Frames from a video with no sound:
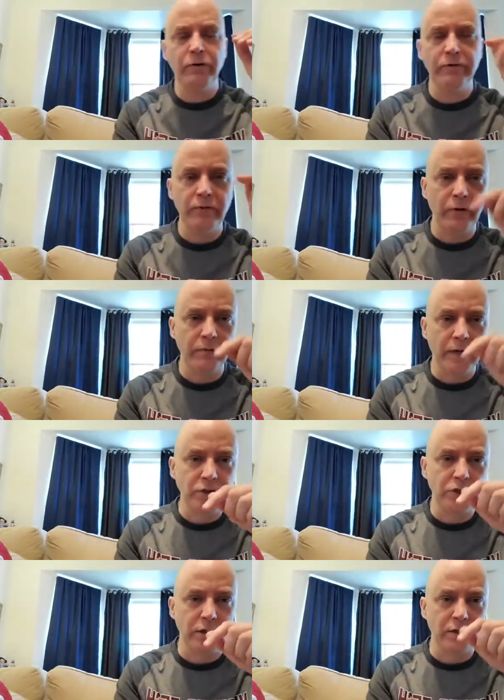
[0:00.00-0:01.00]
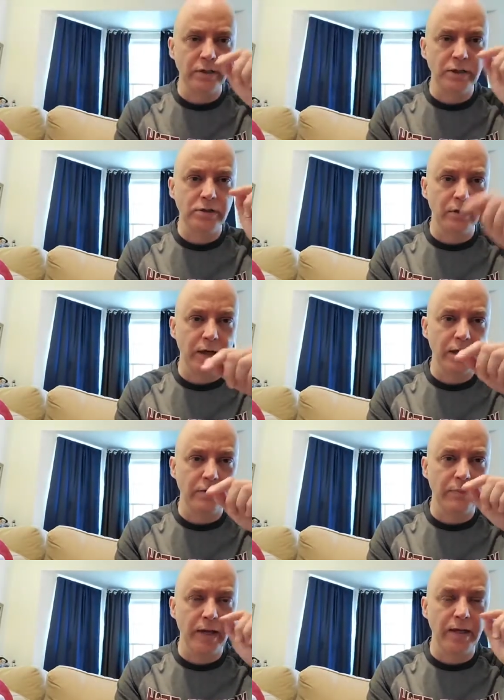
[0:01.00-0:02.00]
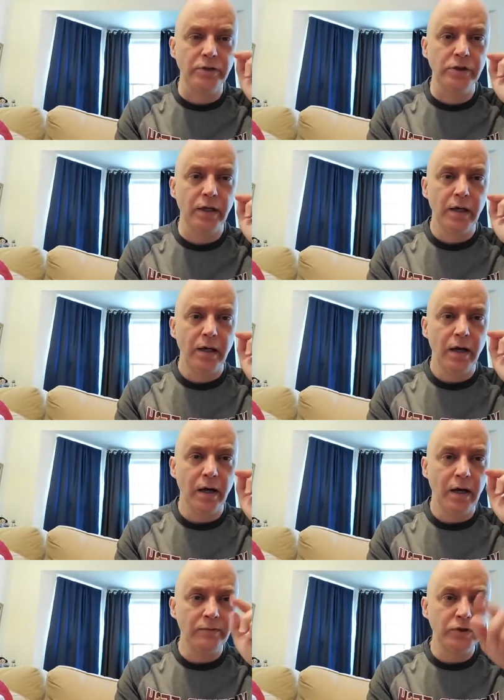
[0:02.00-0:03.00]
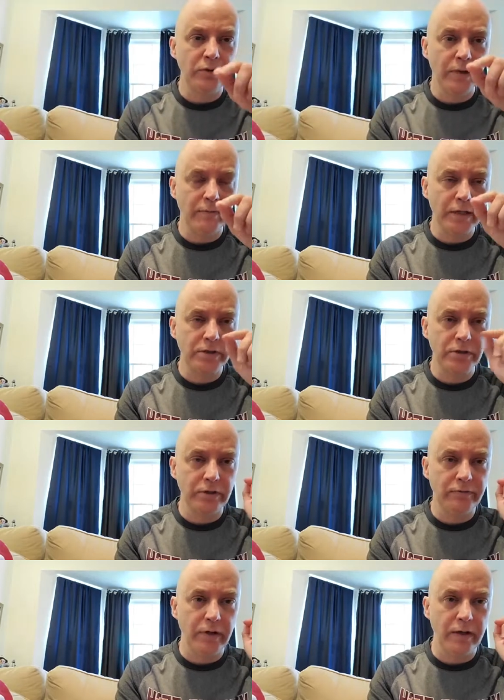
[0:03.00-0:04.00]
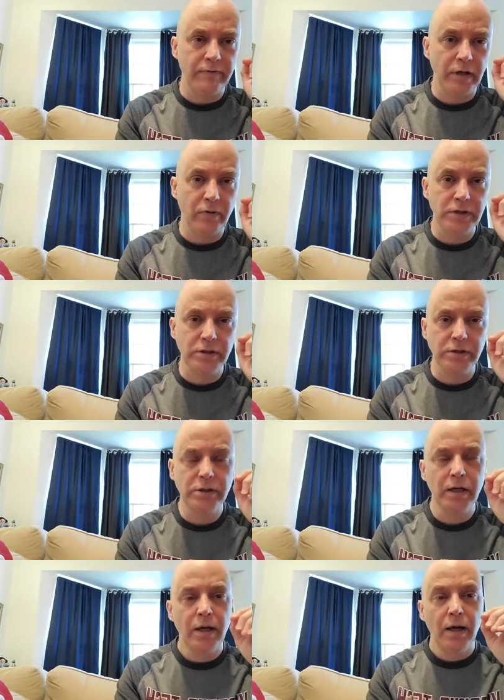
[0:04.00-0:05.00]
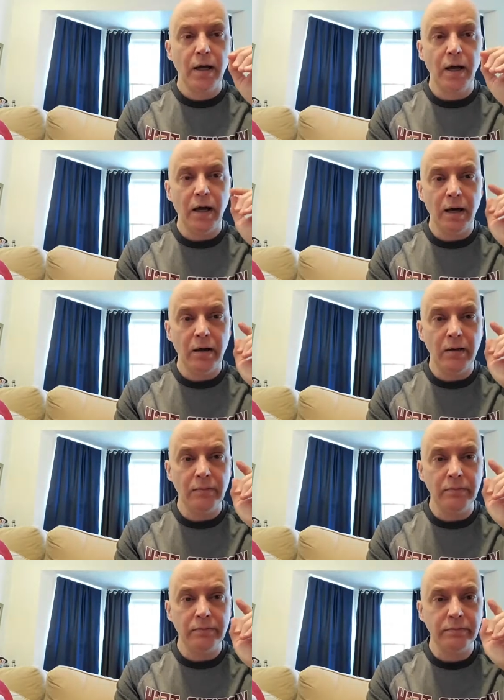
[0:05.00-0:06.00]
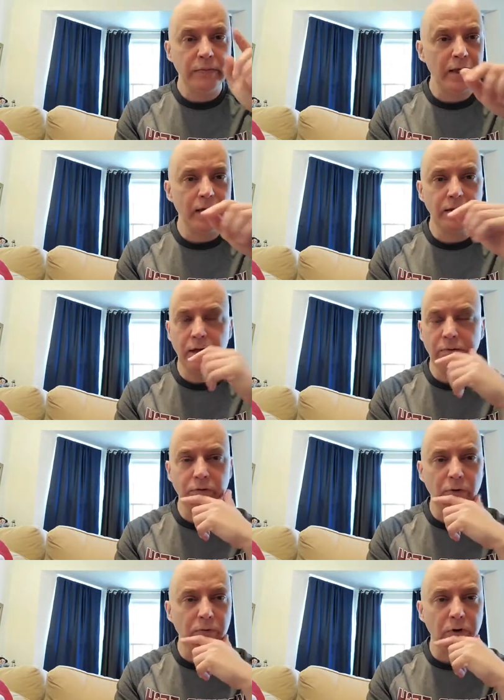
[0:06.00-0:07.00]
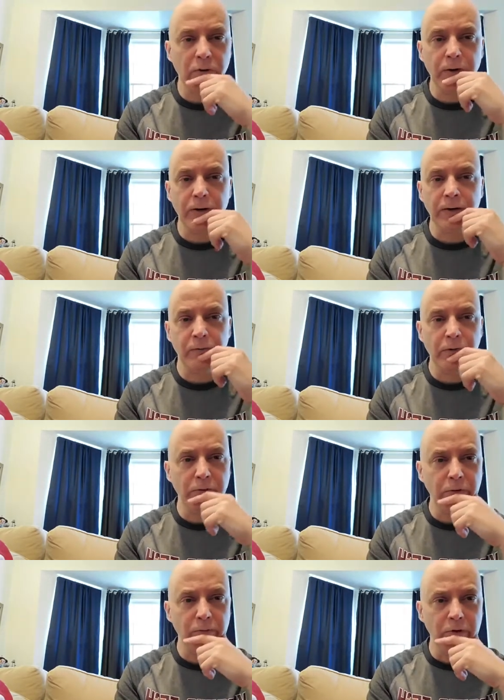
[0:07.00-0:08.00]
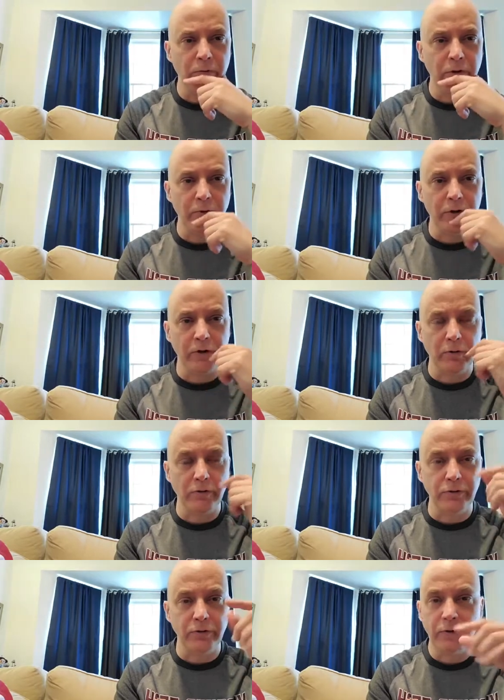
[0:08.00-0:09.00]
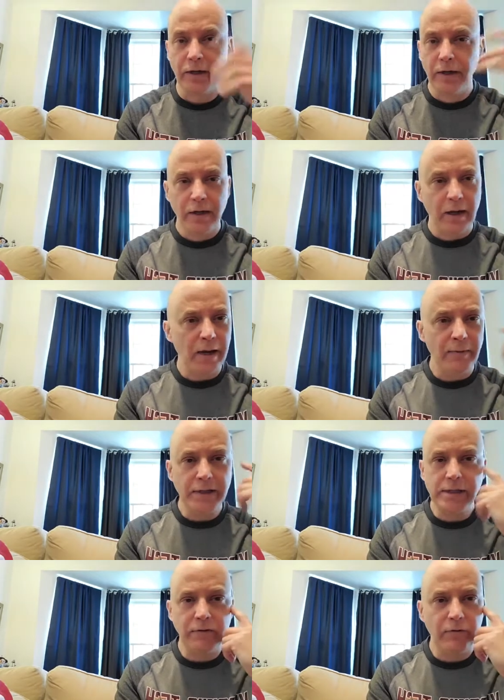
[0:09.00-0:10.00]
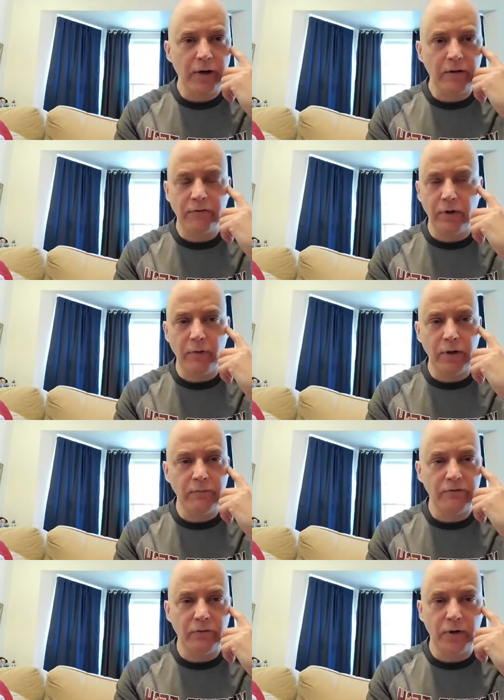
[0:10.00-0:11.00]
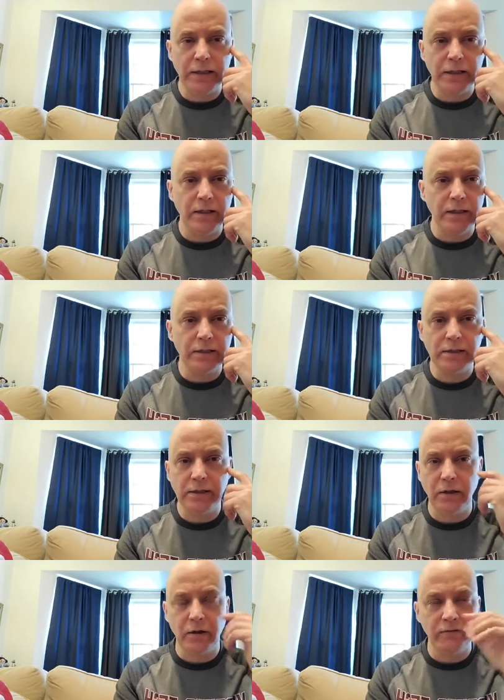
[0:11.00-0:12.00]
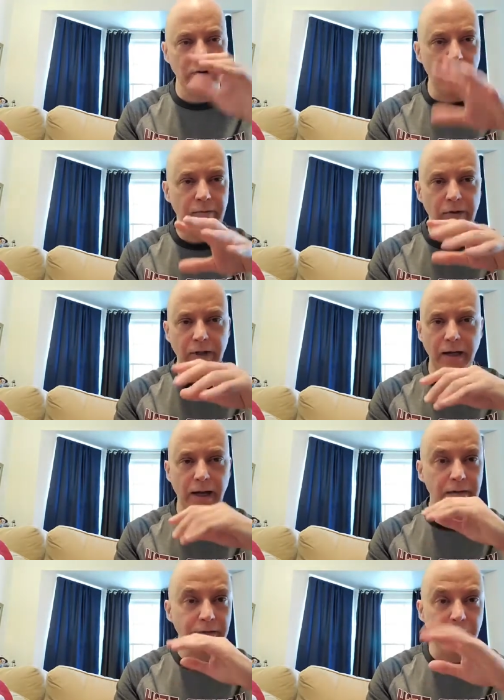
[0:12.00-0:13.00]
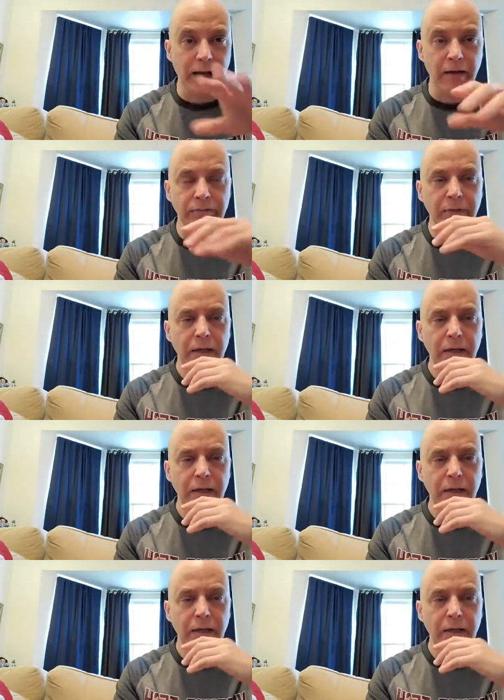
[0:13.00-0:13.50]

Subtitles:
If you wouldn't mind sharing this or liking the page, shoot me a message if you have any questions. Hang in there with what we're going on, with what we're going through. I myself went out for a run before I did this. You know, if you're able to get out, get out.